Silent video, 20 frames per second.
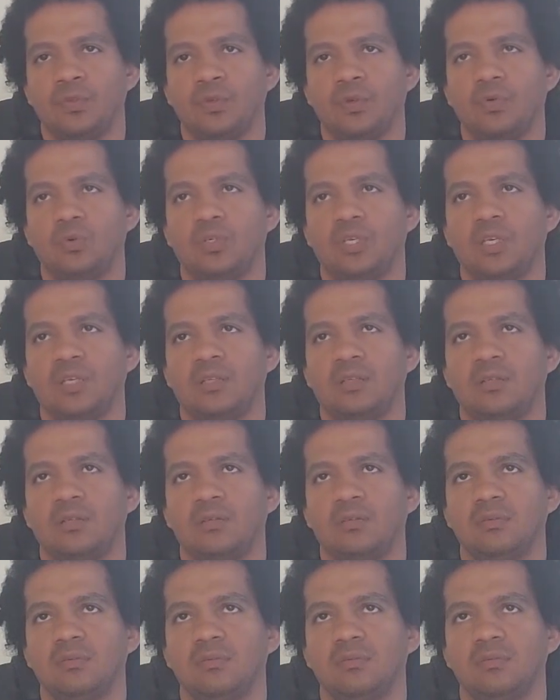Okay,
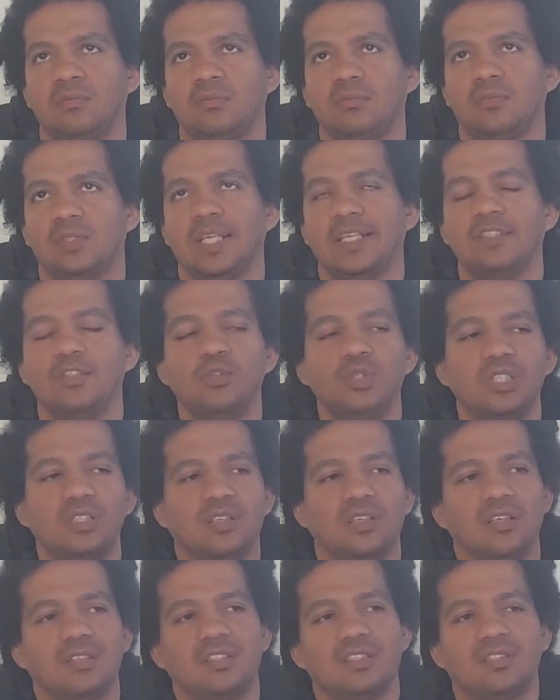and you need
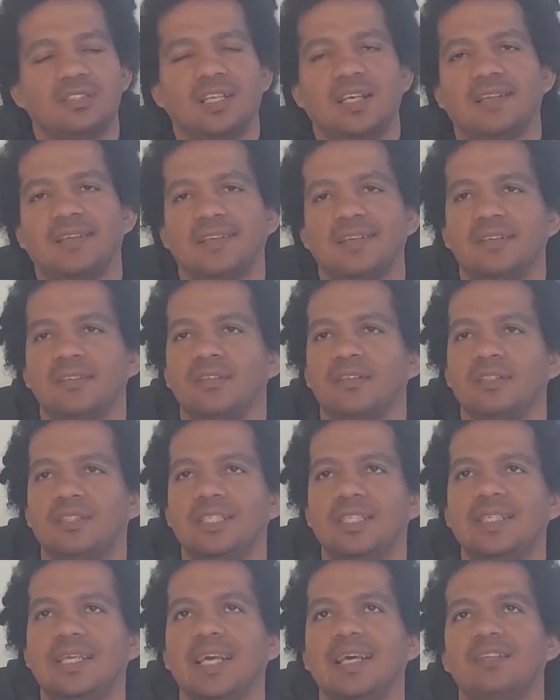to understand that
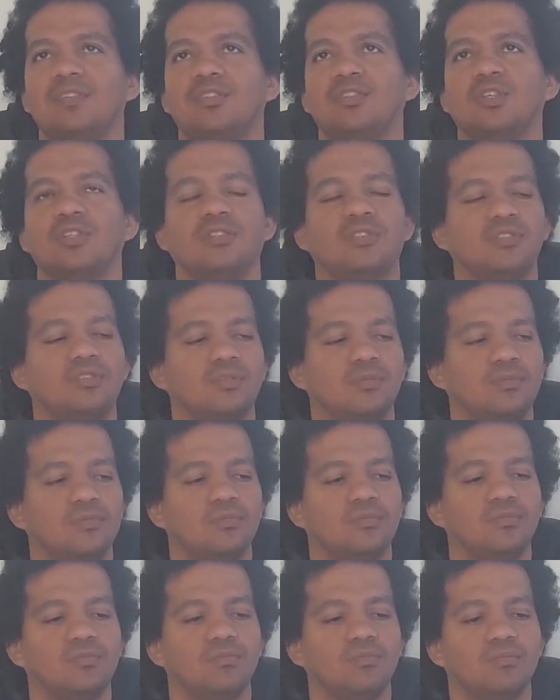you can't just
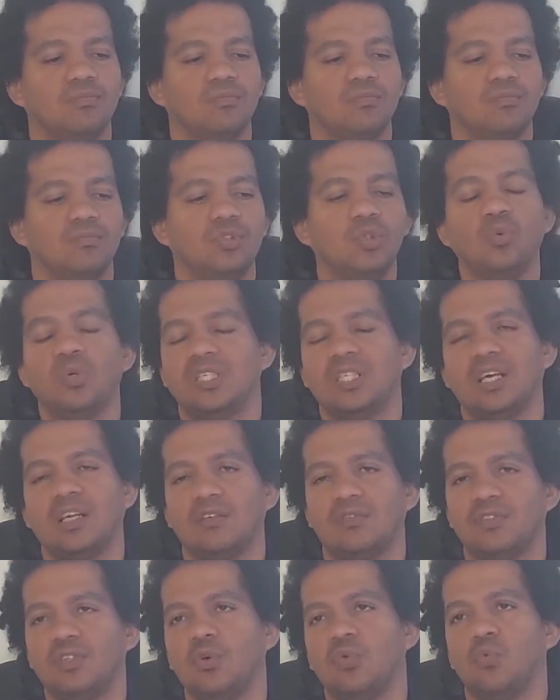do it out
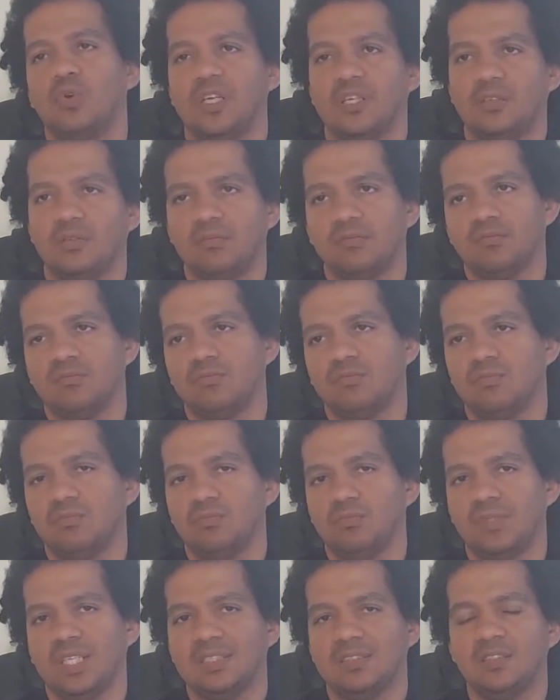of nowhere
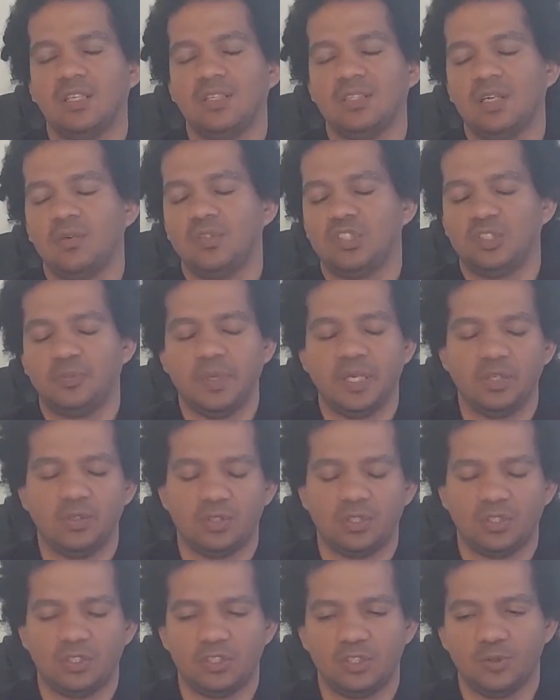that's not how a spell
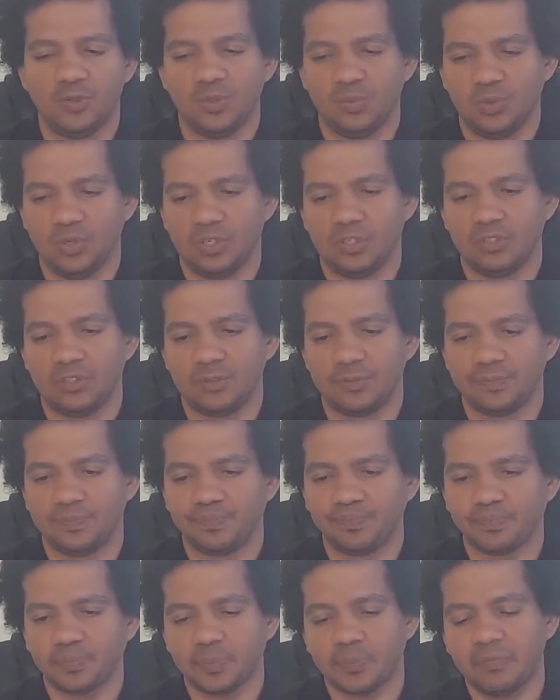or a ritual works.
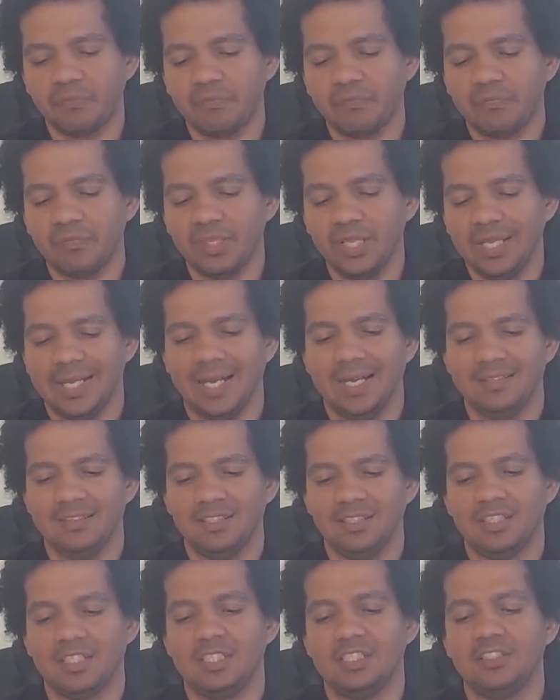As
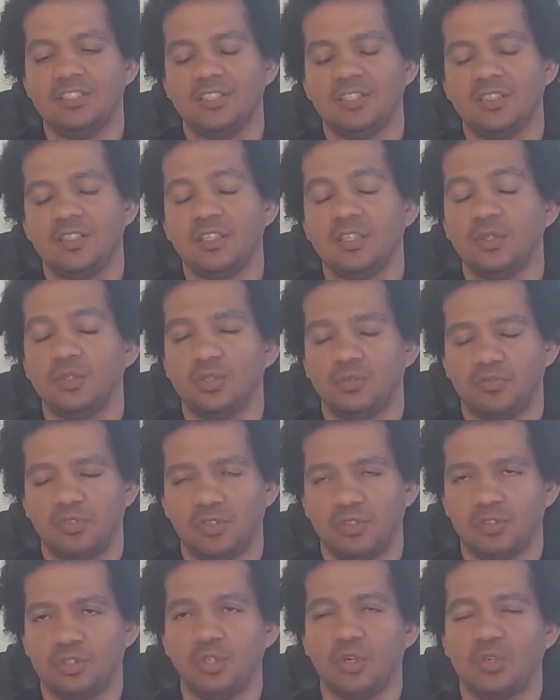a creature in the
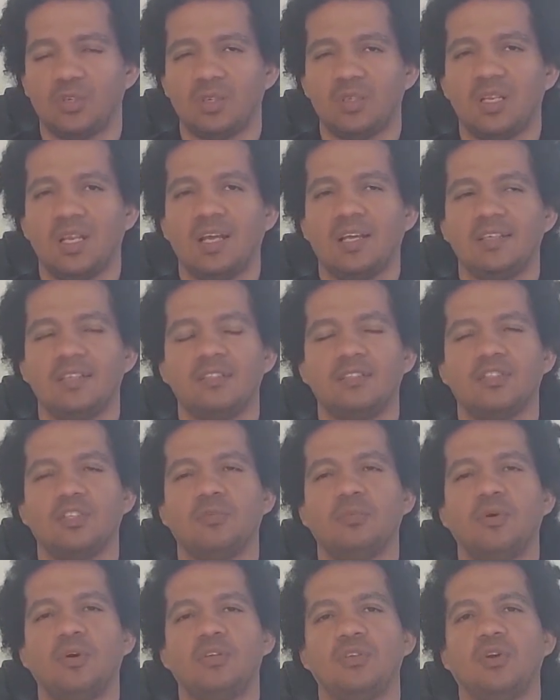universe, you're reliant
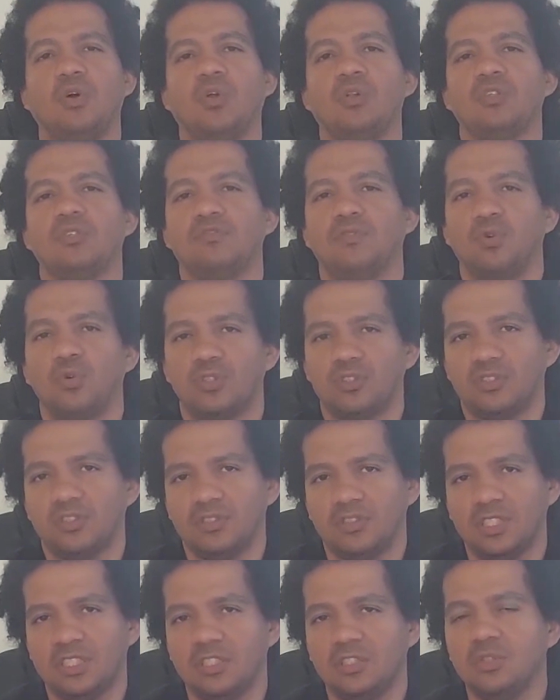upon all the
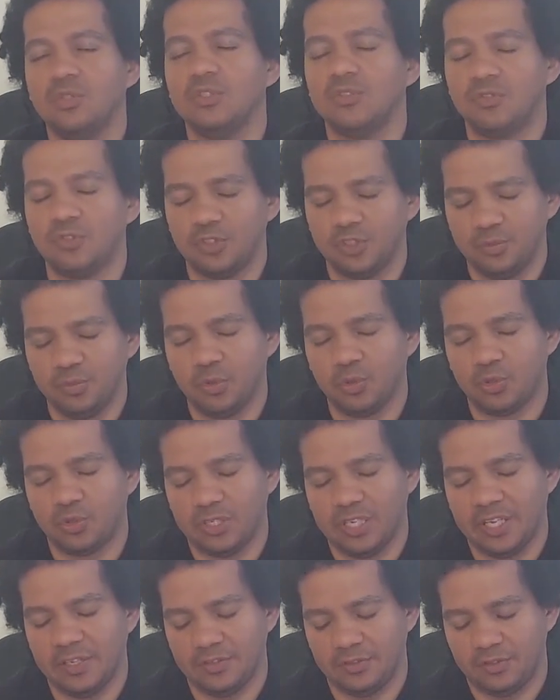forces in the universe, more
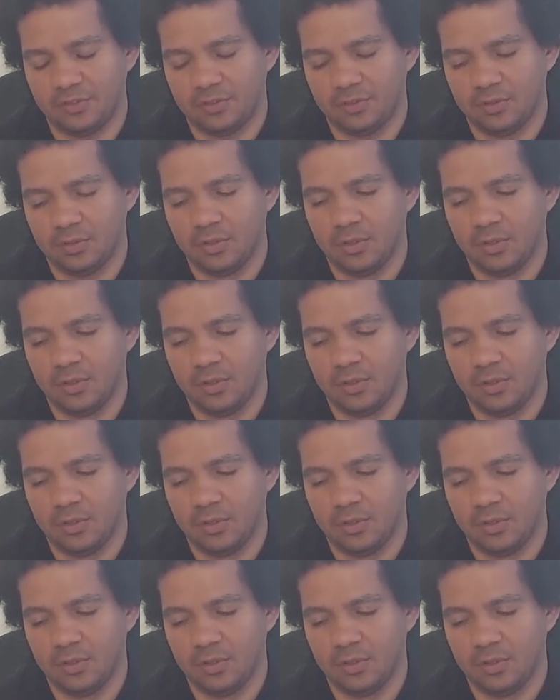or less.